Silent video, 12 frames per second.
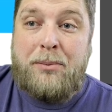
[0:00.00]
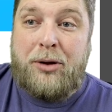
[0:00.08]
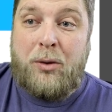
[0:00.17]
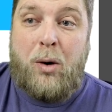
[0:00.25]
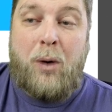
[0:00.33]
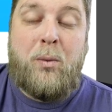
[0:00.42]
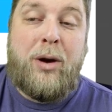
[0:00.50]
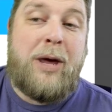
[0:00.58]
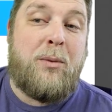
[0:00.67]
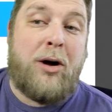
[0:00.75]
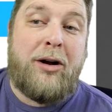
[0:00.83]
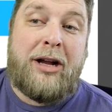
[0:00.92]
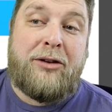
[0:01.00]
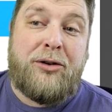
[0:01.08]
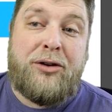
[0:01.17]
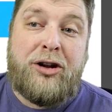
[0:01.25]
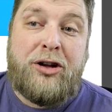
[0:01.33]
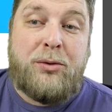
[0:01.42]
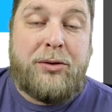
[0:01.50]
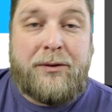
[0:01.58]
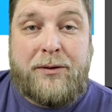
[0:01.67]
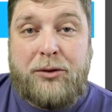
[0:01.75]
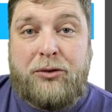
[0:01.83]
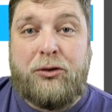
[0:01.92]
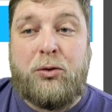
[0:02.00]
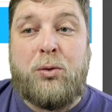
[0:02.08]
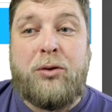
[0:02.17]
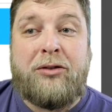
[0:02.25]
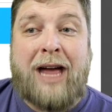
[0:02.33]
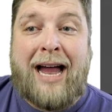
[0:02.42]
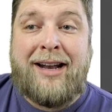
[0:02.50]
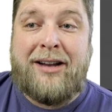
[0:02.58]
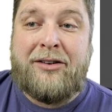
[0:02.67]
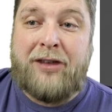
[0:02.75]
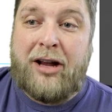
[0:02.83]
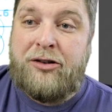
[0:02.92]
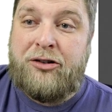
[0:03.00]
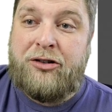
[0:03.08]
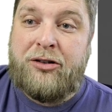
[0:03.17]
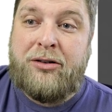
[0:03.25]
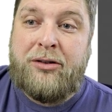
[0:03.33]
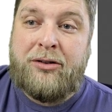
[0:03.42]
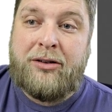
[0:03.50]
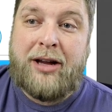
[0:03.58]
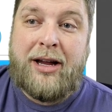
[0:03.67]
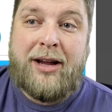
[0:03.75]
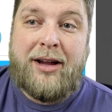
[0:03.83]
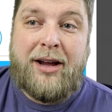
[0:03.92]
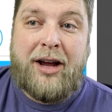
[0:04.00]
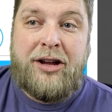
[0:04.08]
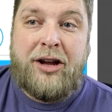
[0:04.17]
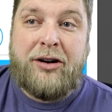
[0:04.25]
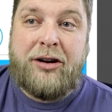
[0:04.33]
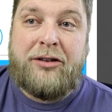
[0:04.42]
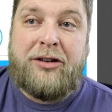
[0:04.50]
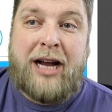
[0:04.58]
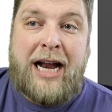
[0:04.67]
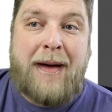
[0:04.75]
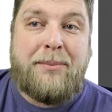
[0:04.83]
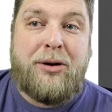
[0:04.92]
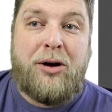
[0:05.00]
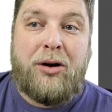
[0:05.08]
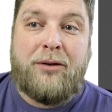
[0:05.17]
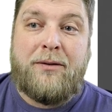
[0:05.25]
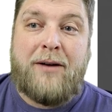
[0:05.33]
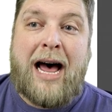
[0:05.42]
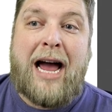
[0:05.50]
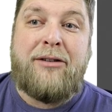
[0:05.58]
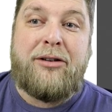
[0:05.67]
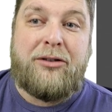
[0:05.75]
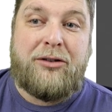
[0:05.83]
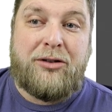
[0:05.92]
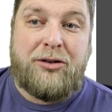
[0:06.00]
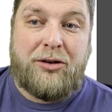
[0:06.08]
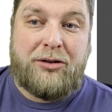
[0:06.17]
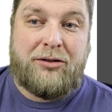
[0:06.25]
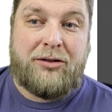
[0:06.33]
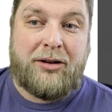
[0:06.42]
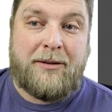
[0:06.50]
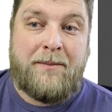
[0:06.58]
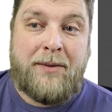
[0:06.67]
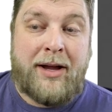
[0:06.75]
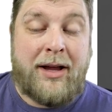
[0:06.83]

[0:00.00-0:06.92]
But the one we want is under Useful Tools and Essentials, and you're going to see an app called VirusTotal.